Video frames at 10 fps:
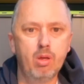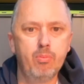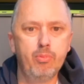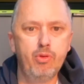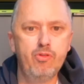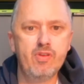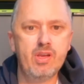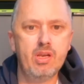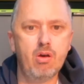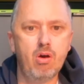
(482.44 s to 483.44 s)

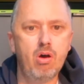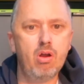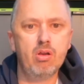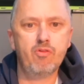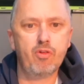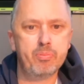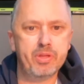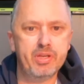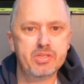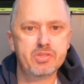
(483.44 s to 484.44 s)
Moving on from the
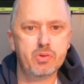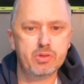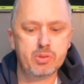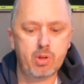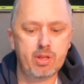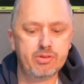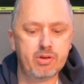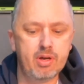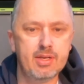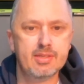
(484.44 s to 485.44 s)
exhaust while it
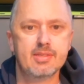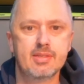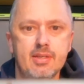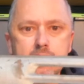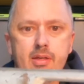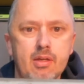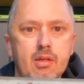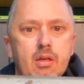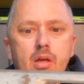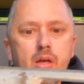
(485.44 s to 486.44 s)
dries.
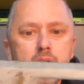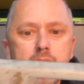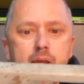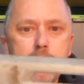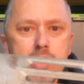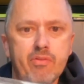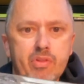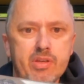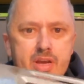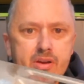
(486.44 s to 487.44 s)
Now we have the
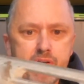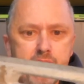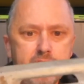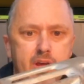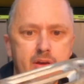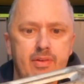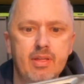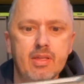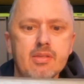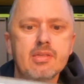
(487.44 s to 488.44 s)
decorative cover
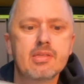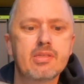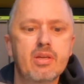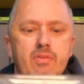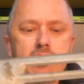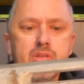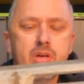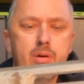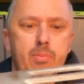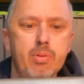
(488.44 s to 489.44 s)
that sits over the
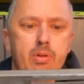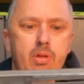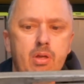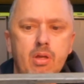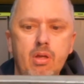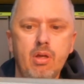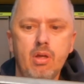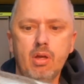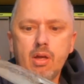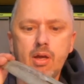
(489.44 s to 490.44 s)
top.
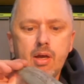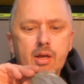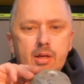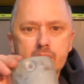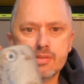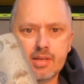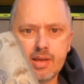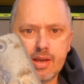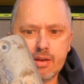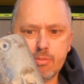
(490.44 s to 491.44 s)
It's
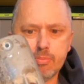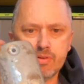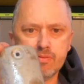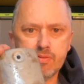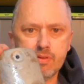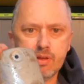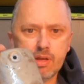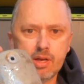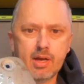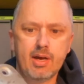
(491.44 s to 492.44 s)
had a bit of
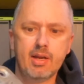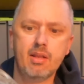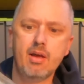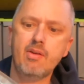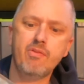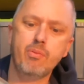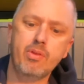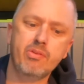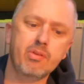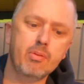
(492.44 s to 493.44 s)
a hard life with
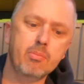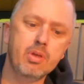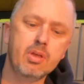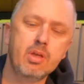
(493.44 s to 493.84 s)
some